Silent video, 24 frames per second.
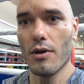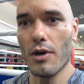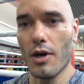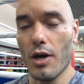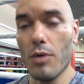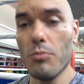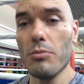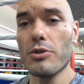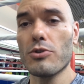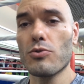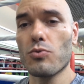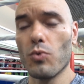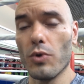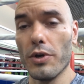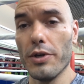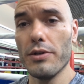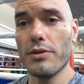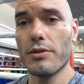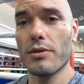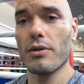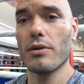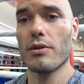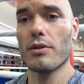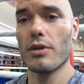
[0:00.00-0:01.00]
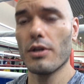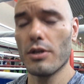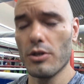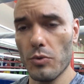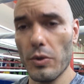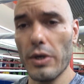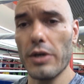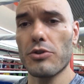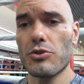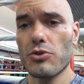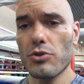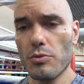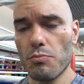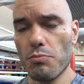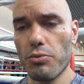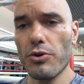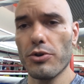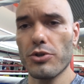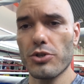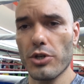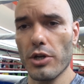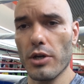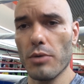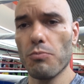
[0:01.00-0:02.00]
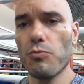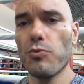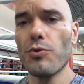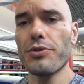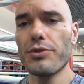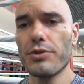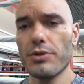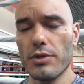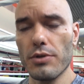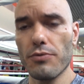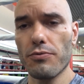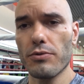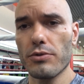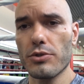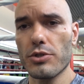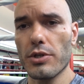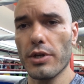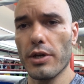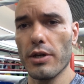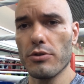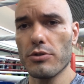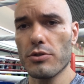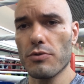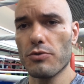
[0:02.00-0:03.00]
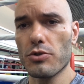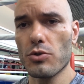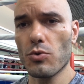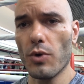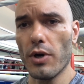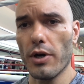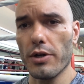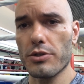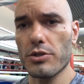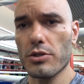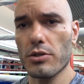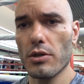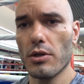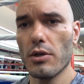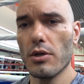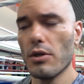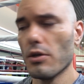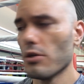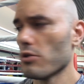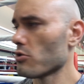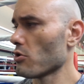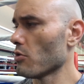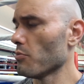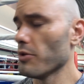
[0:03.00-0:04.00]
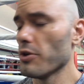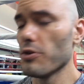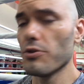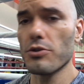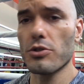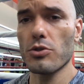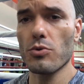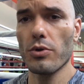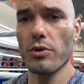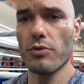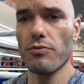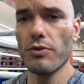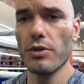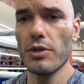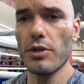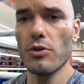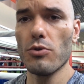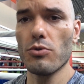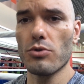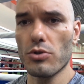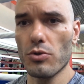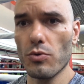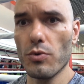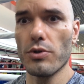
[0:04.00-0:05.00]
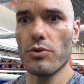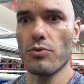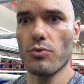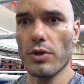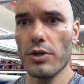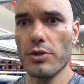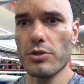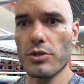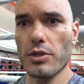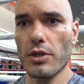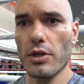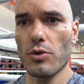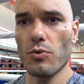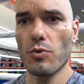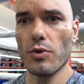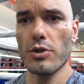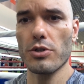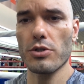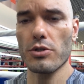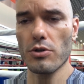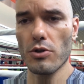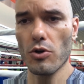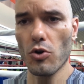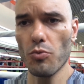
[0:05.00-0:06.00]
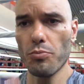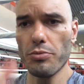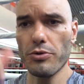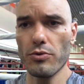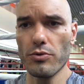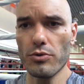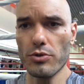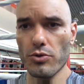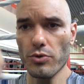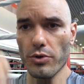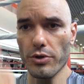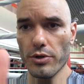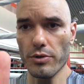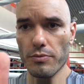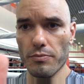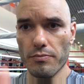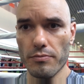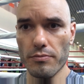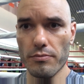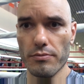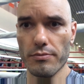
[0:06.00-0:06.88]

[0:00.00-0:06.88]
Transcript: how much weight can you actually push up with the different styles of squats? So I made this quick video to address that question. Hope you enjoy it.